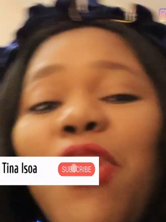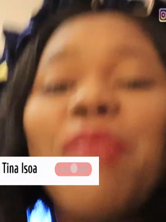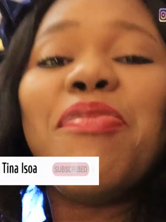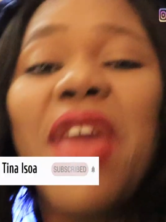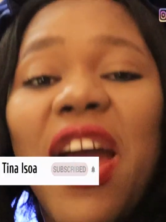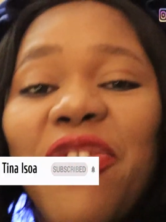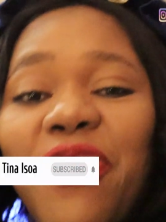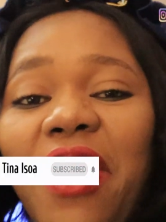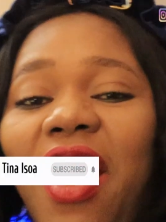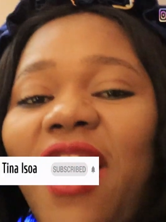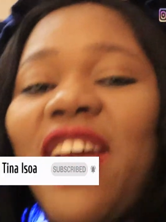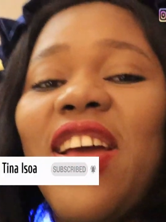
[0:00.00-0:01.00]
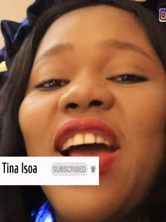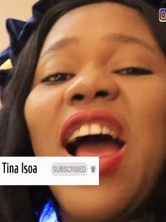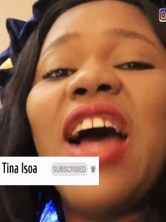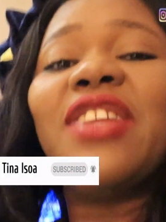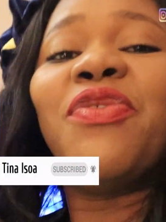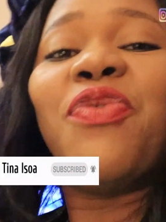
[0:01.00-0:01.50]
for Biafra
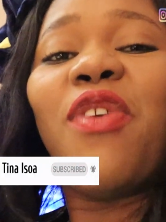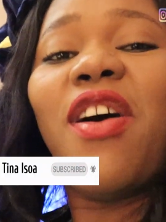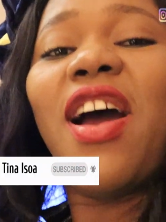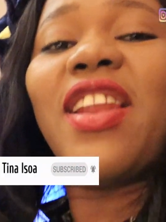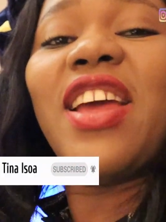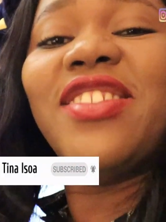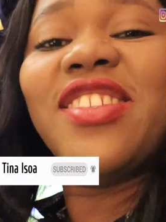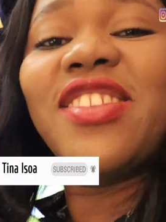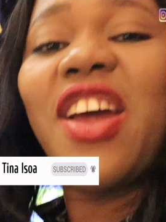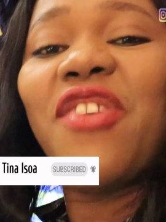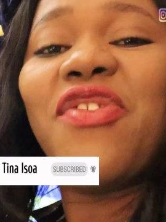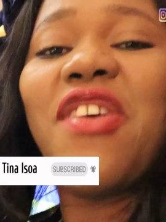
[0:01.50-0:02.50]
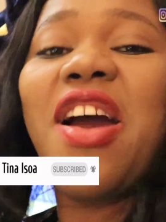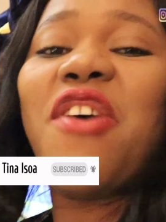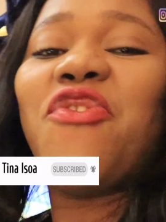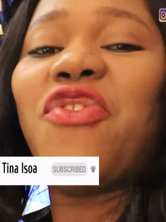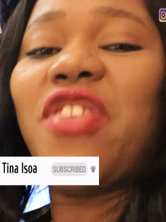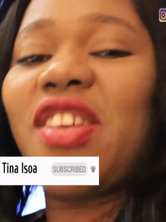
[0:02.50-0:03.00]
and for Nigeria, for
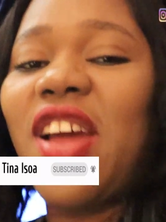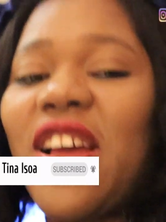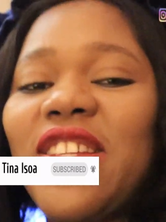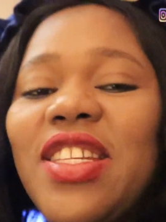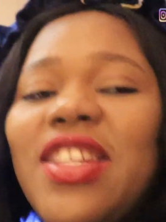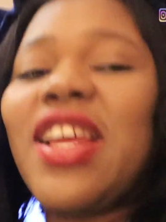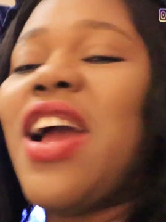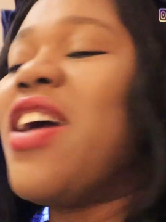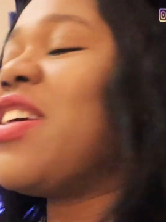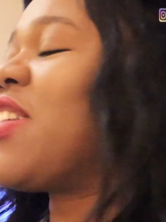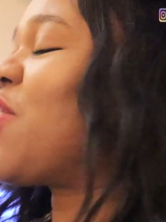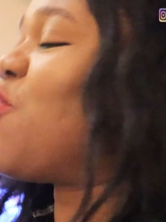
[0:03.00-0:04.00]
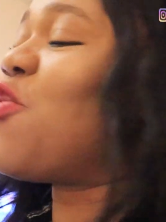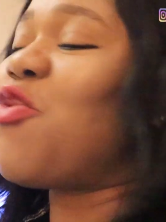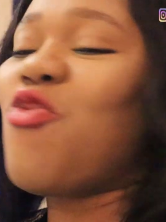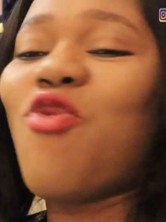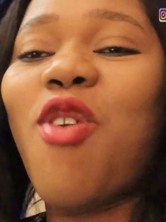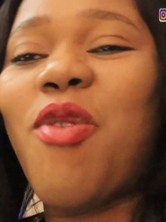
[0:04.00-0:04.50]
Africa. She can cook
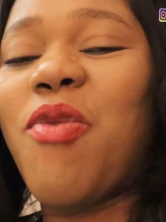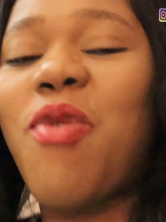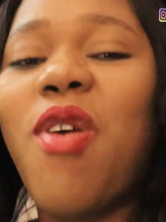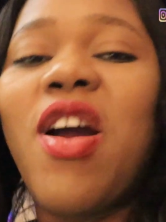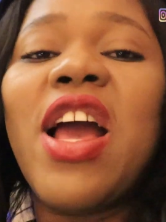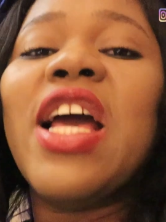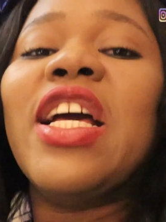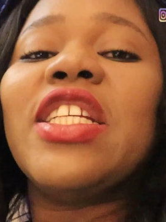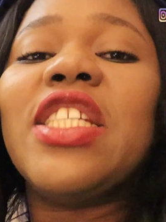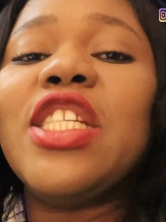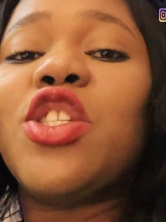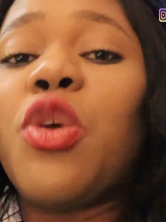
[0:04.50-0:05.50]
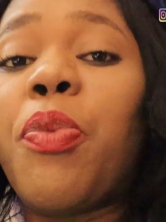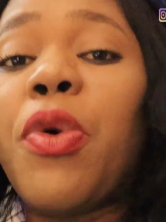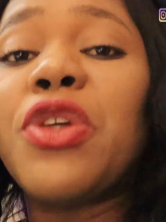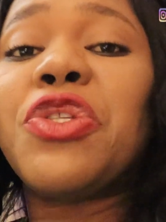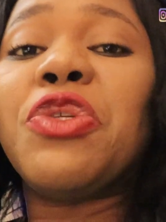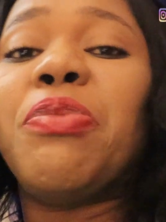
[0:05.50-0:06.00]
ngwongwo. She's
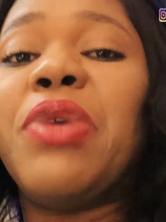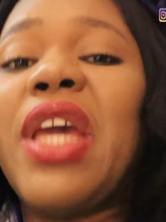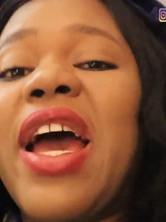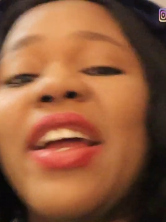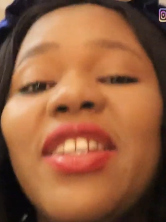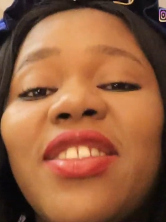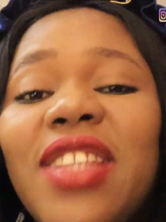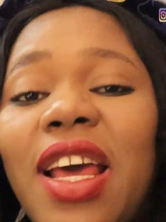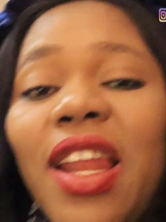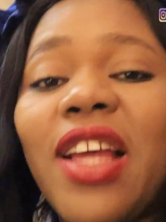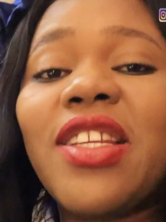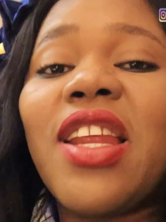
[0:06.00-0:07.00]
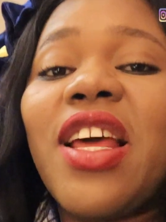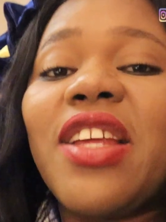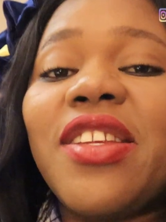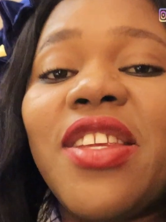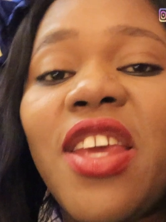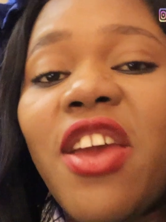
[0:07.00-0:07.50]
supposed to be an
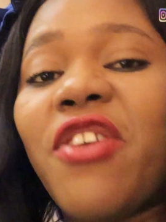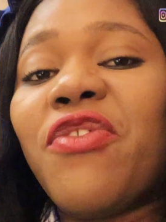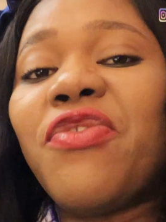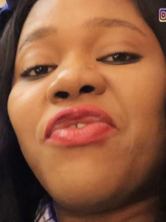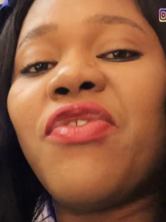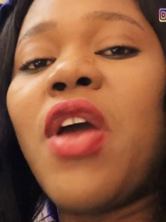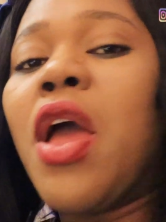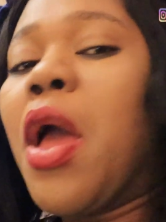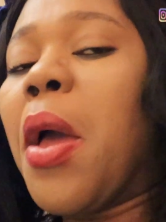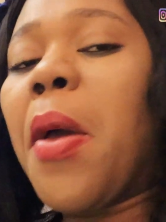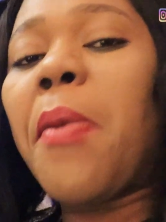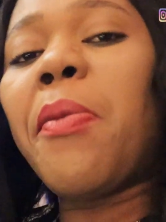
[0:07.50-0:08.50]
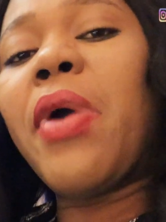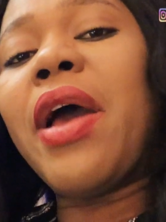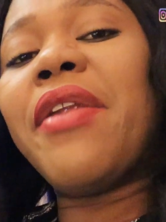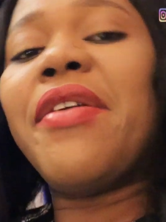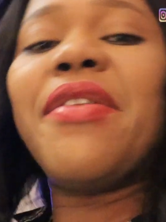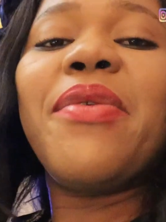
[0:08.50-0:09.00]
international chef. But
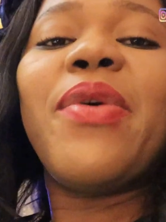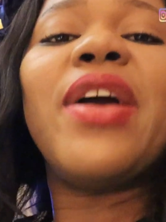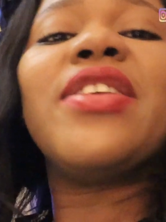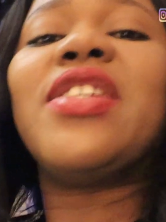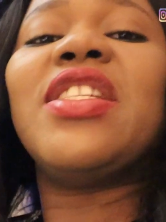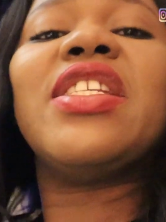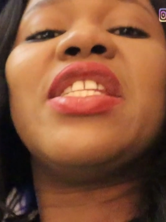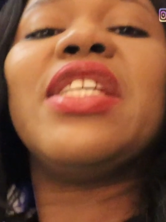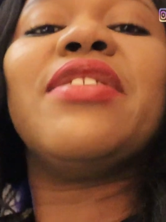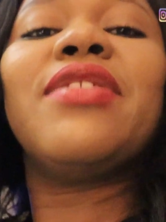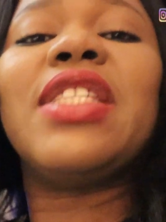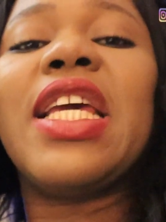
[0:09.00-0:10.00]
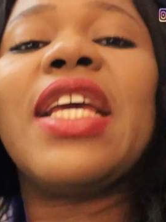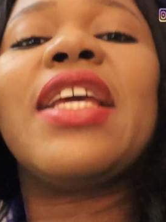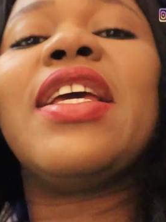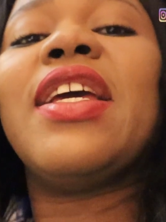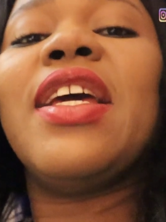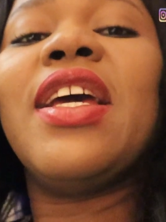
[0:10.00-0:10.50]
I don't know why she didn't
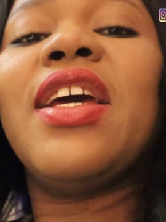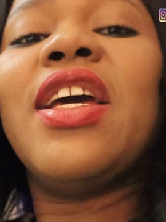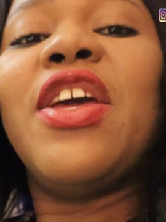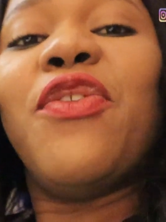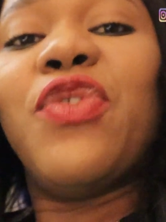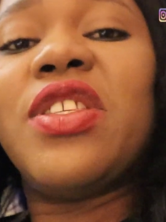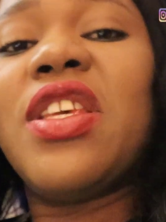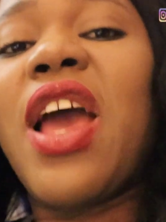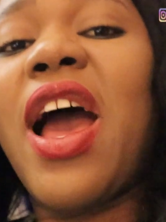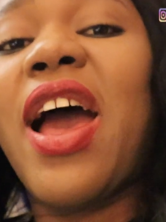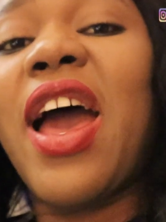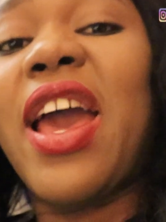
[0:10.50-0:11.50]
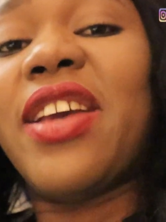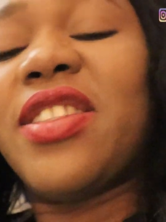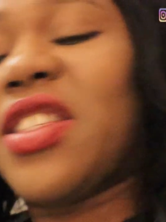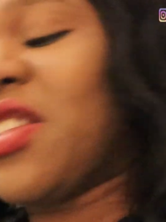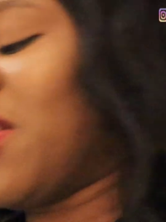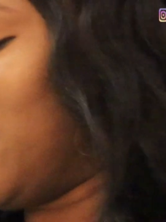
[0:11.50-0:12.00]
take... If you see her
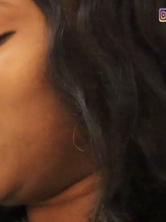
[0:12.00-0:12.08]
height,